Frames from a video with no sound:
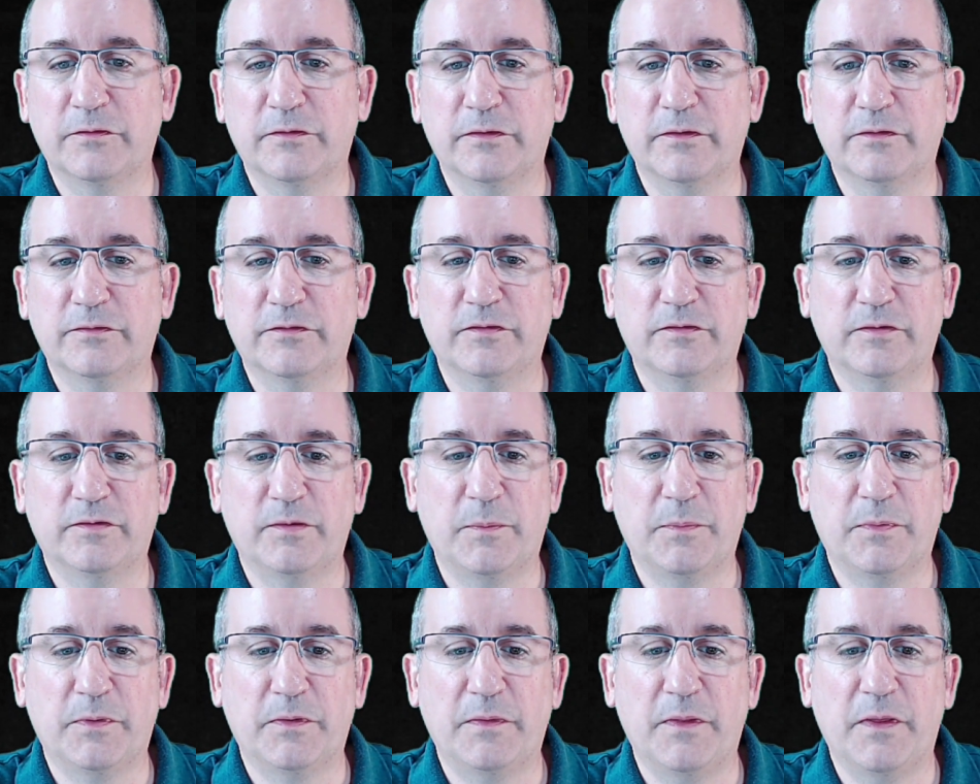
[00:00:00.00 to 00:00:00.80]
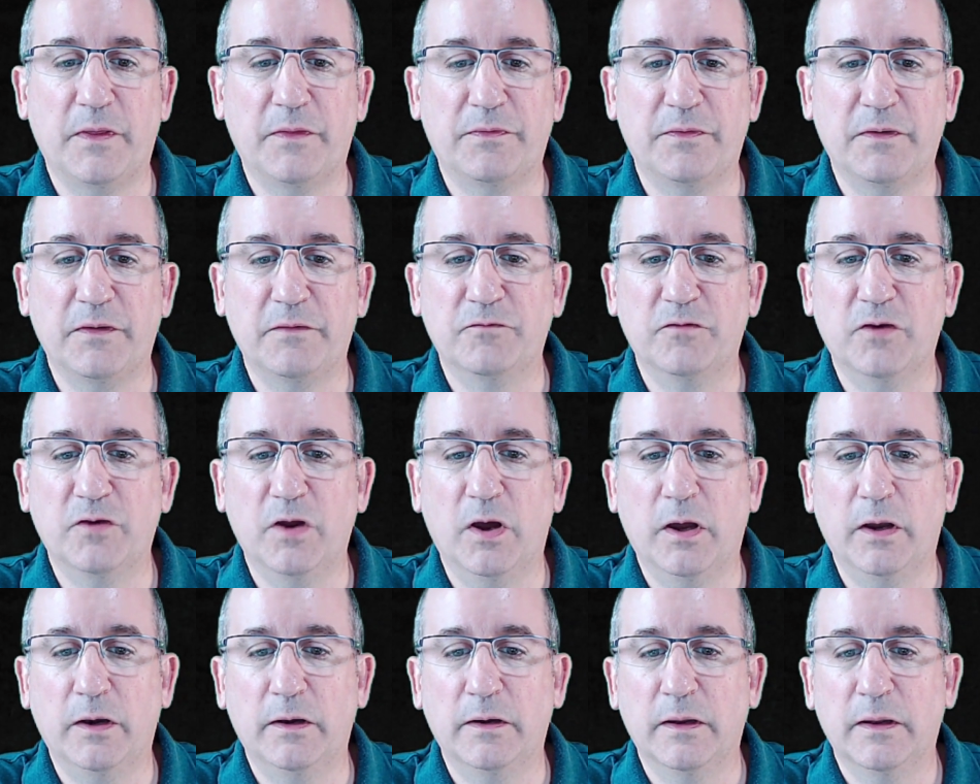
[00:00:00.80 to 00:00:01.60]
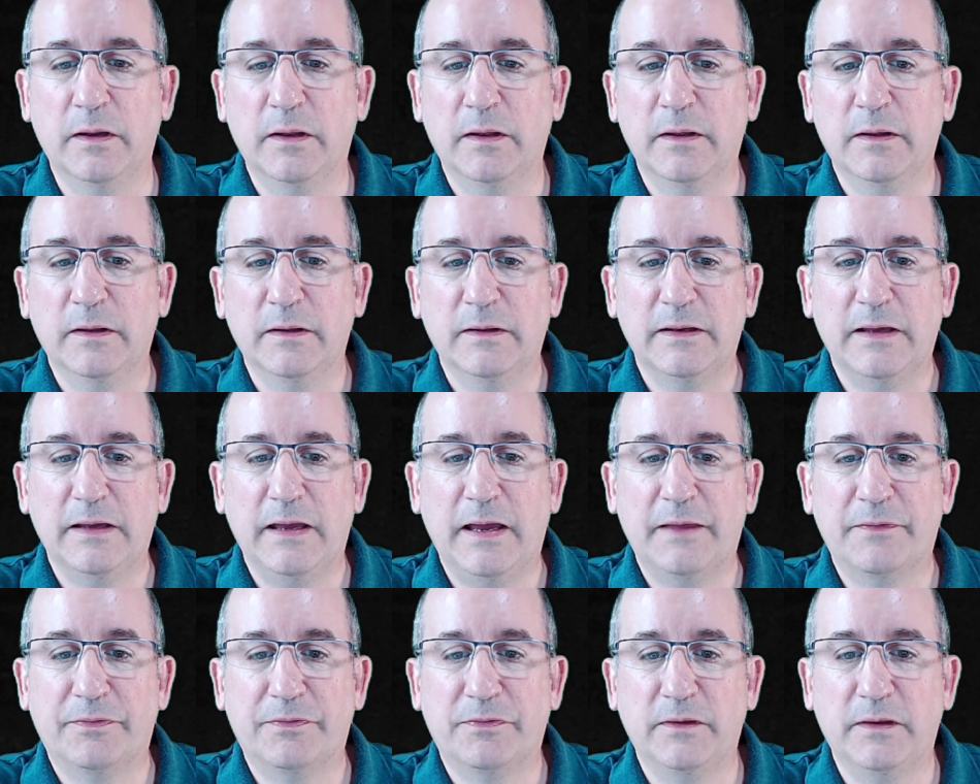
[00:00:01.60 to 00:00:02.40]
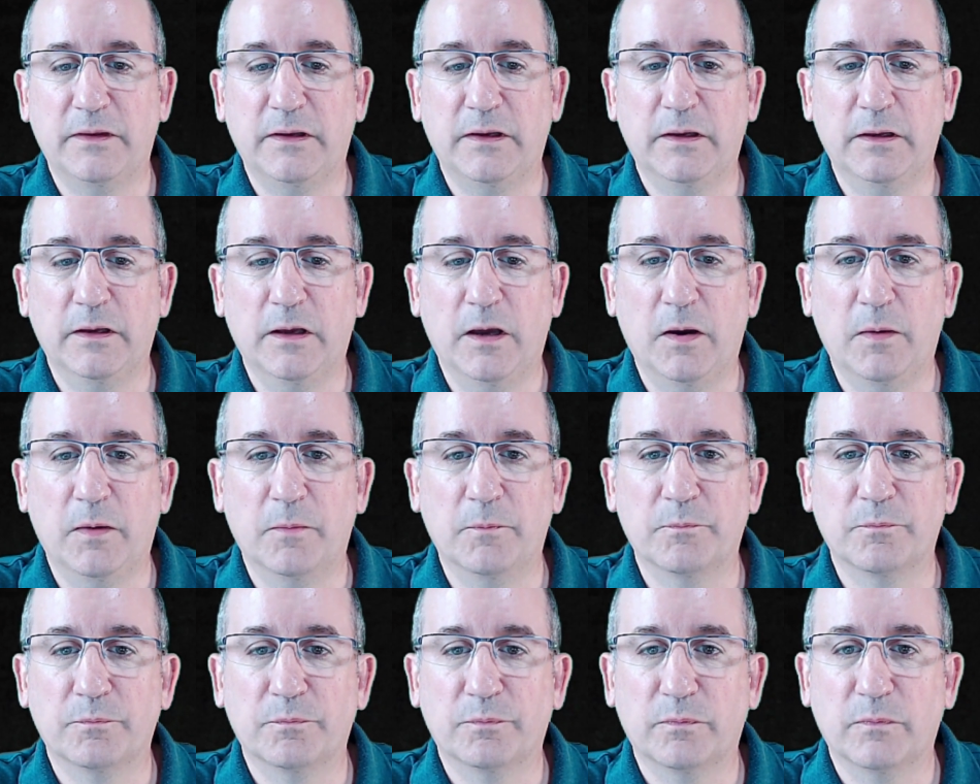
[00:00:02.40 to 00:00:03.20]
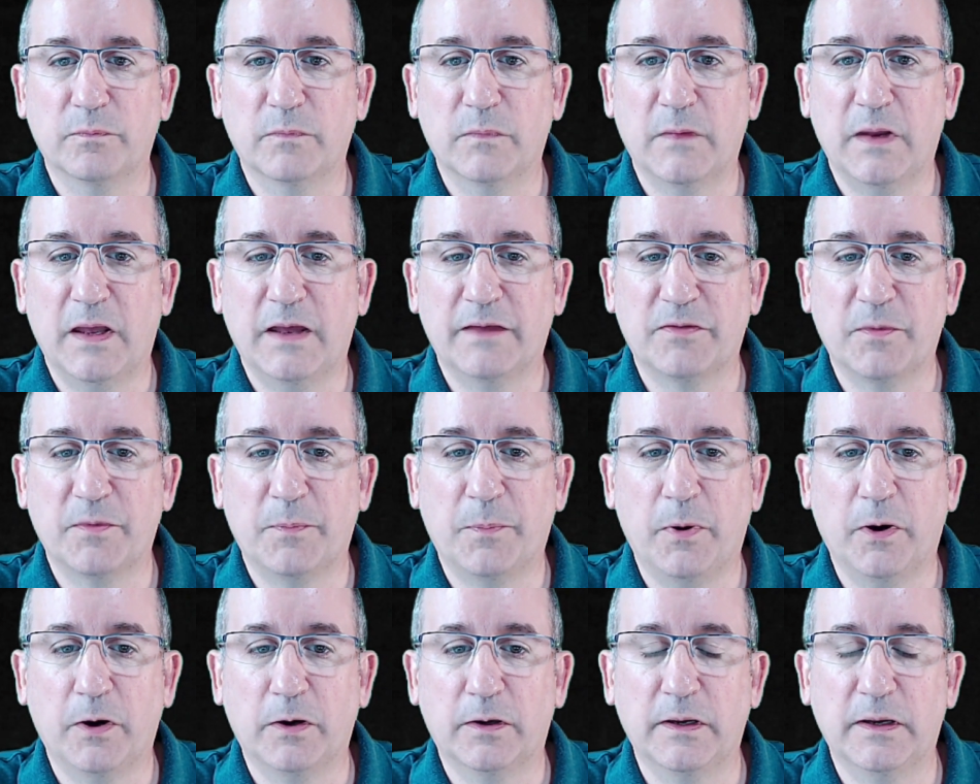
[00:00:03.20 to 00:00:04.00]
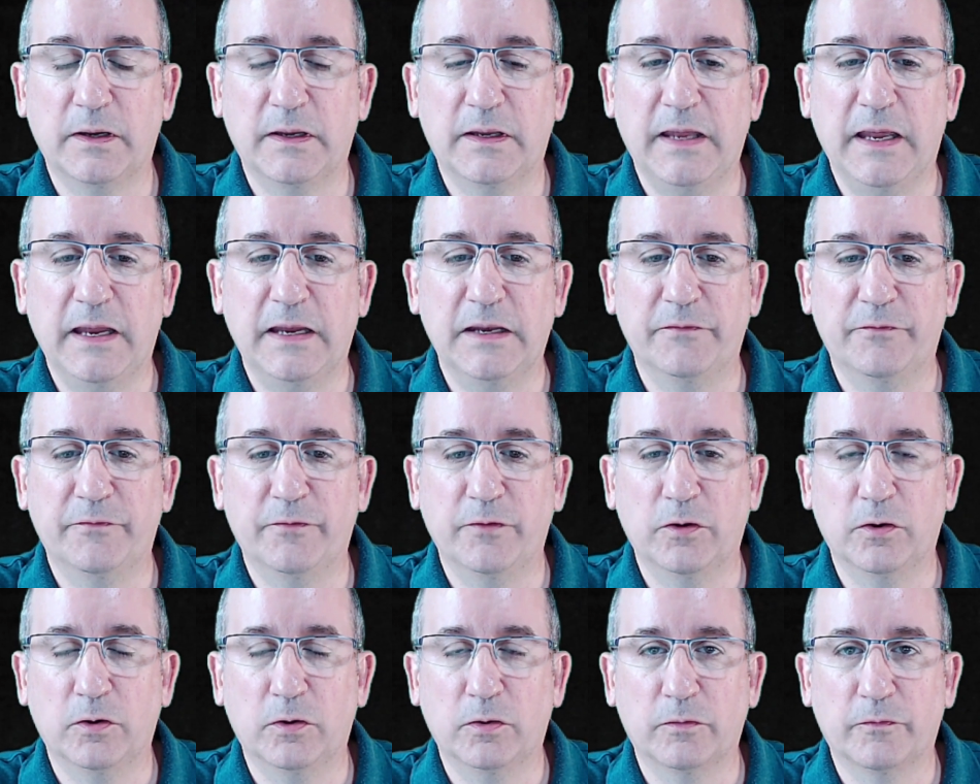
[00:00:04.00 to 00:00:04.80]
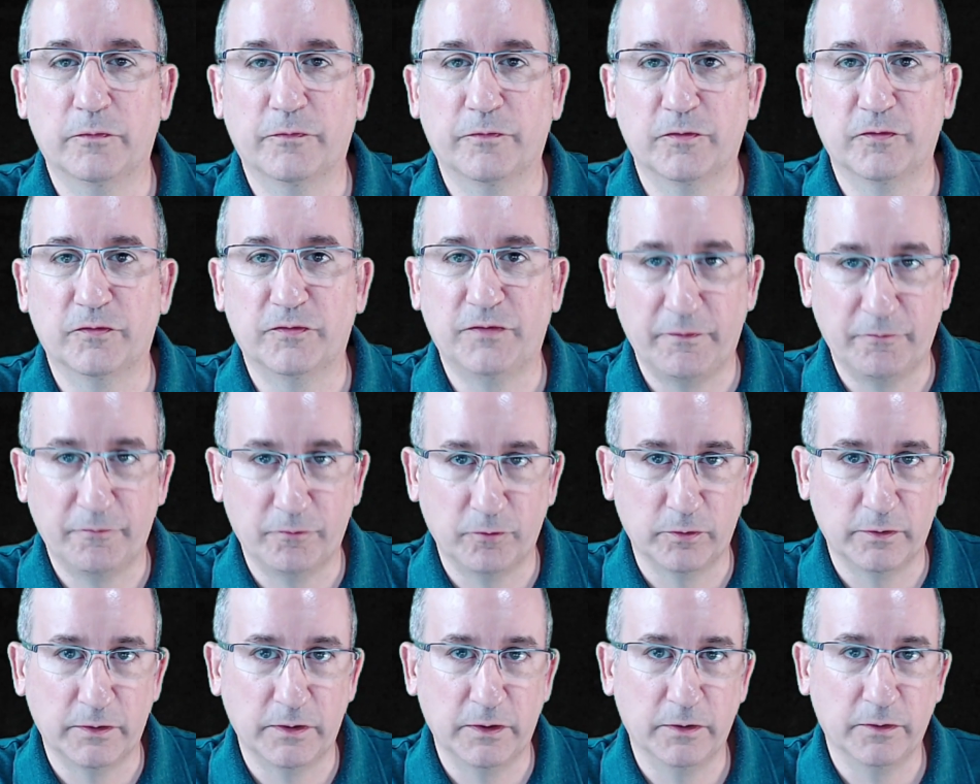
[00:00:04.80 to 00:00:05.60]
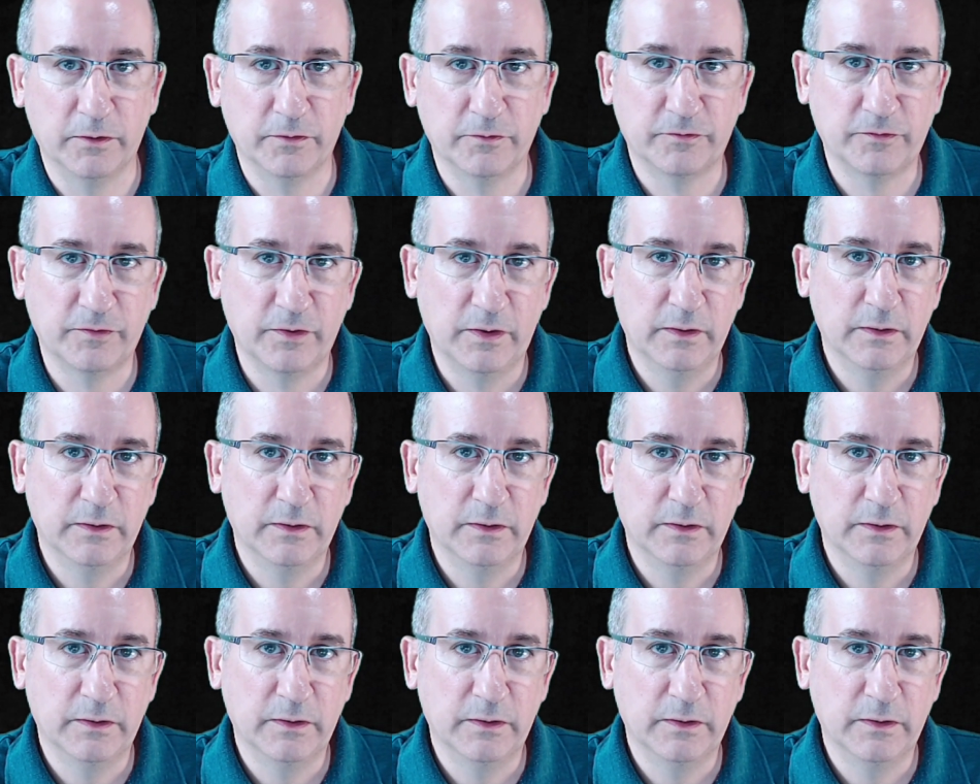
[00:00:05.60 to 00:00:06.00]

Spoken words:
This is something that they've done at the park in Cadyville for several years.